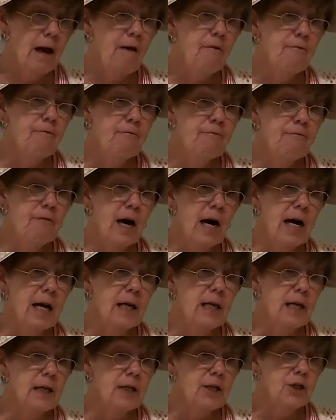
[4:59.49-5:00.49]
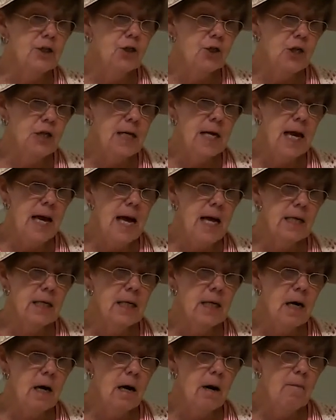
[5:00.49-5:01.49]
Finally, she had
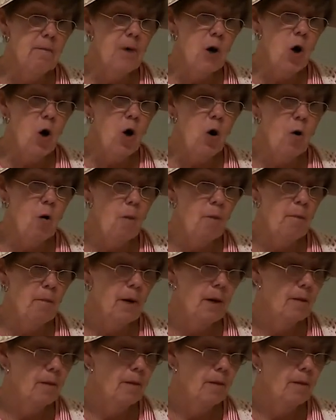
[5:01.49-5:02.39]
come home.